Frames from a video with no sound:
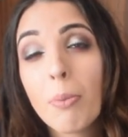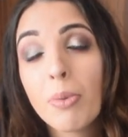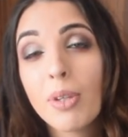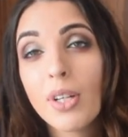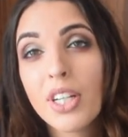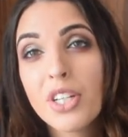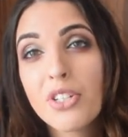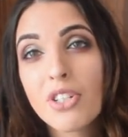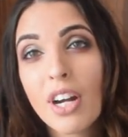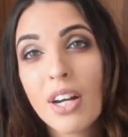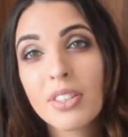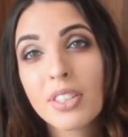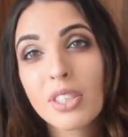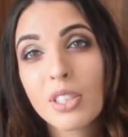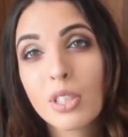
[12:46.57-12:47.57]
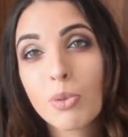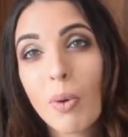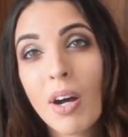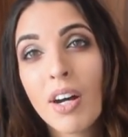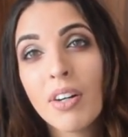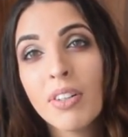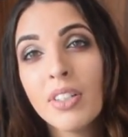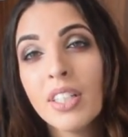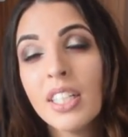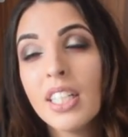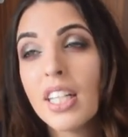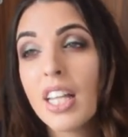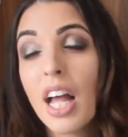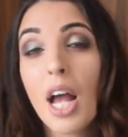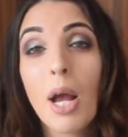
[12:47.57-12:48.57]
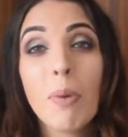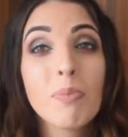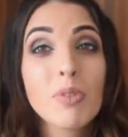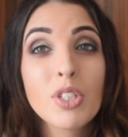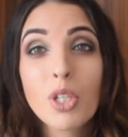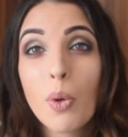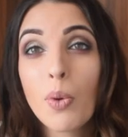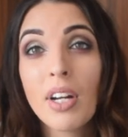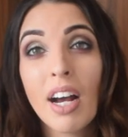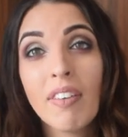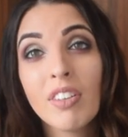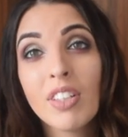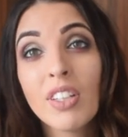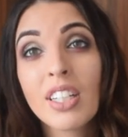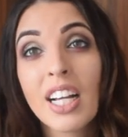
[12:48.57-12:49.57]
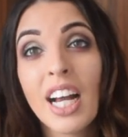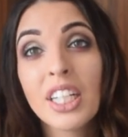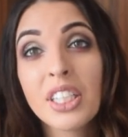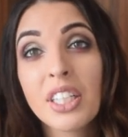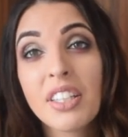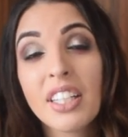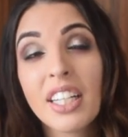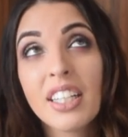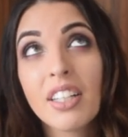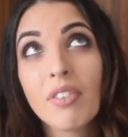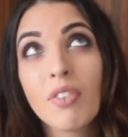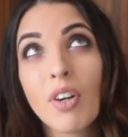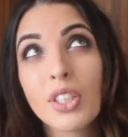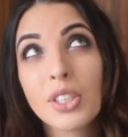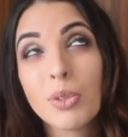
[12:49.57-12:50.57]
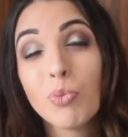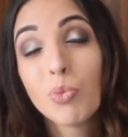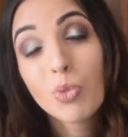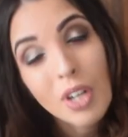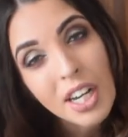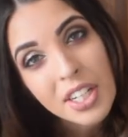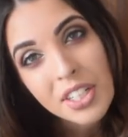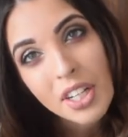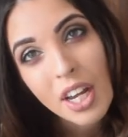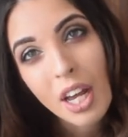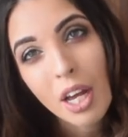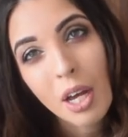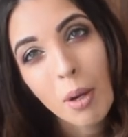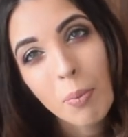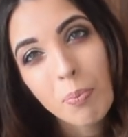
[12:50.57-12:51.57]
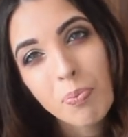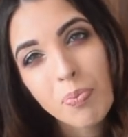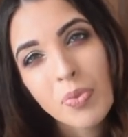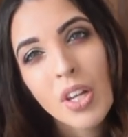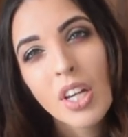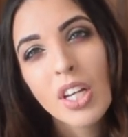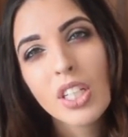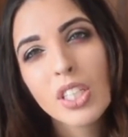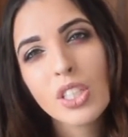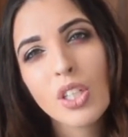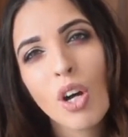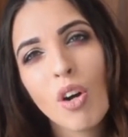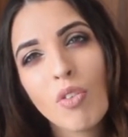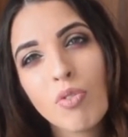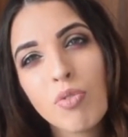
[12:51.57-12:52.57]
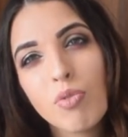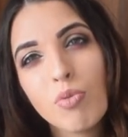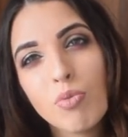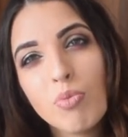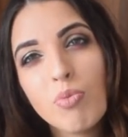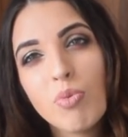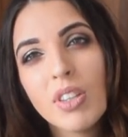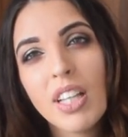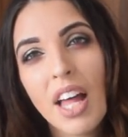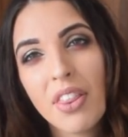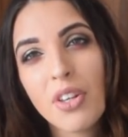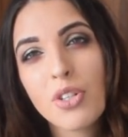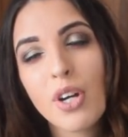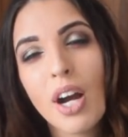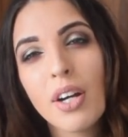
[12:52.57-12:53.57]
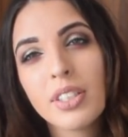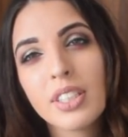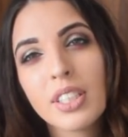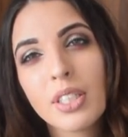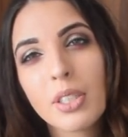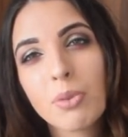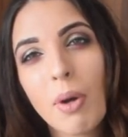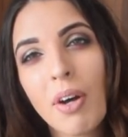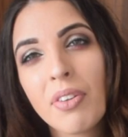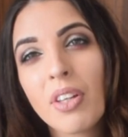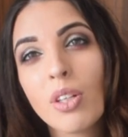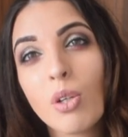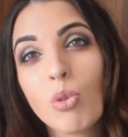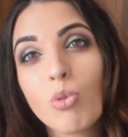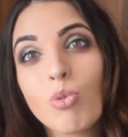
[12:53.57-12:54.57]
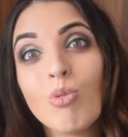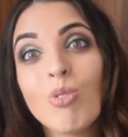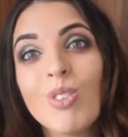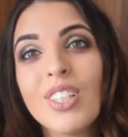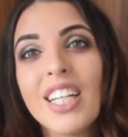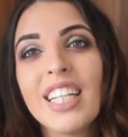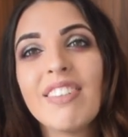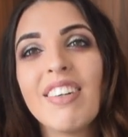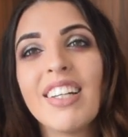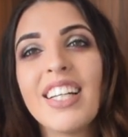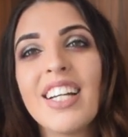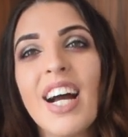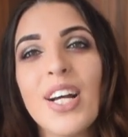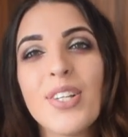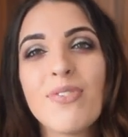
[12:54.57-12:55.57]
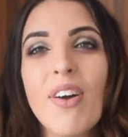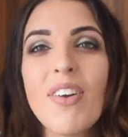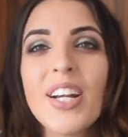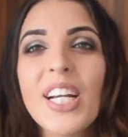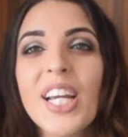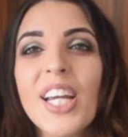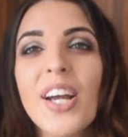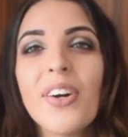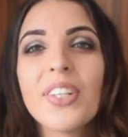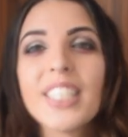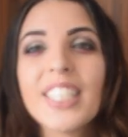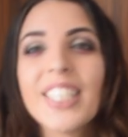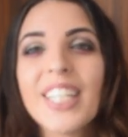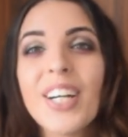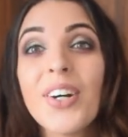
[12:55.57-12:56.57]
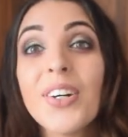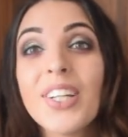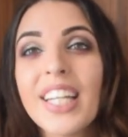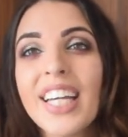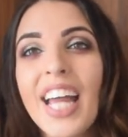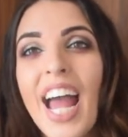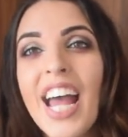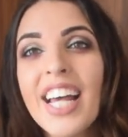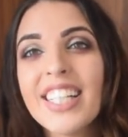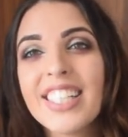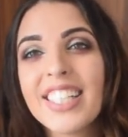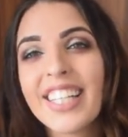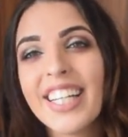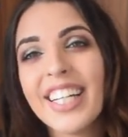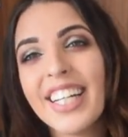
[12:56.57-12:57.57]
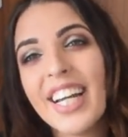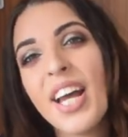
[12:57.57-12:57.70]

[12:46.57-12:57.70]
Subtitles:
looking trousers as well. Just go and have a look. I actually think they've got some red sort of leather trousers as well that look really, really nice, very Coyote Ugly-esque.